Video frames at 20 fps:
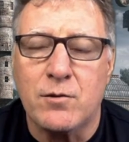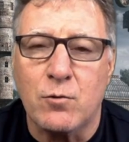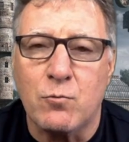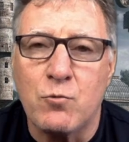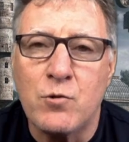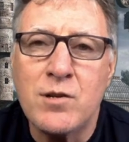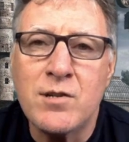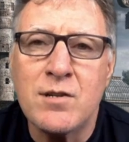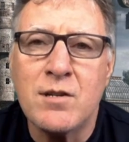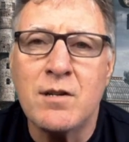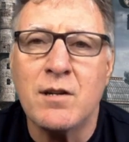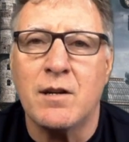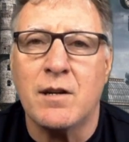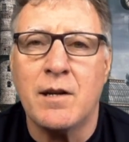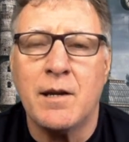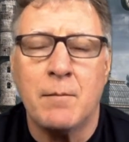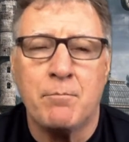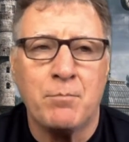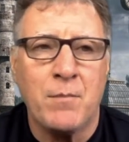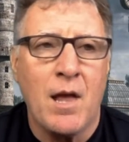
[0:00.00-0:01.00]
Now,
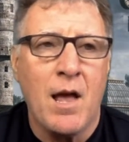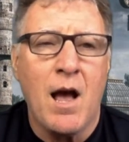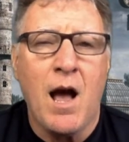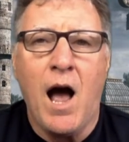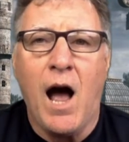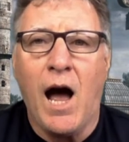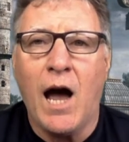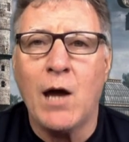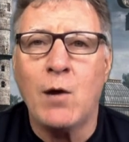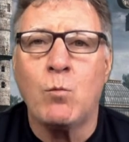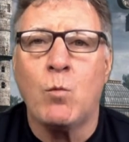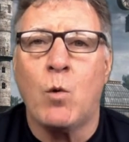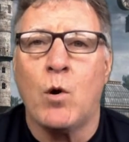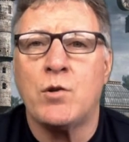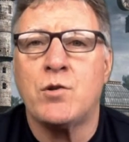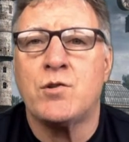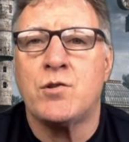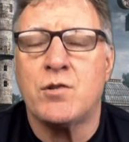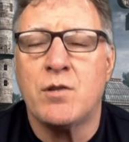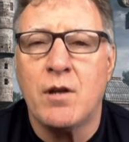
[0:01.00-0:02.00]
recently, I
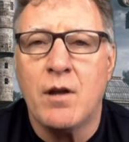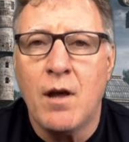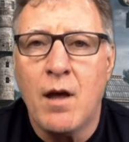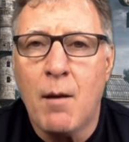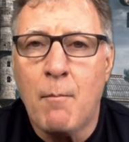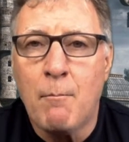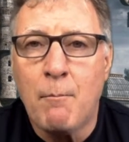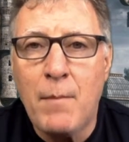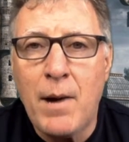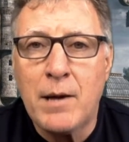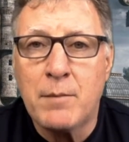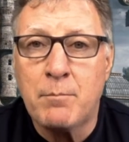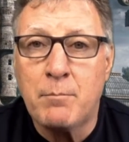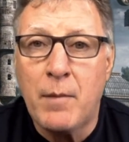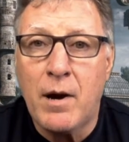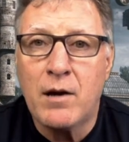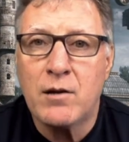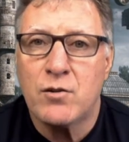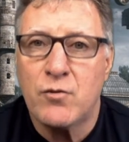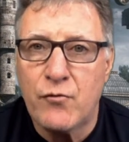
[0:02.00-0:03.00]
watched Mad
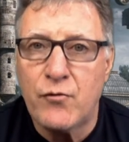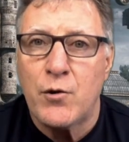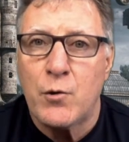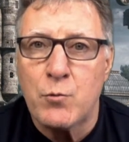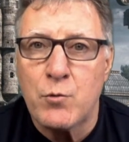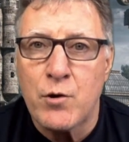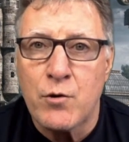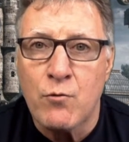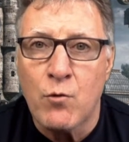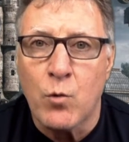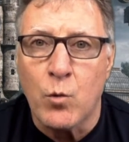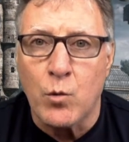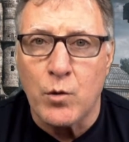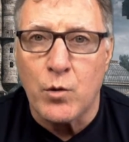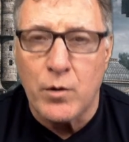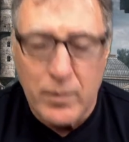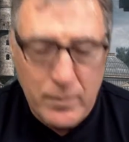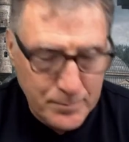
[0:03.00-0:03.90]
Max Fury Road.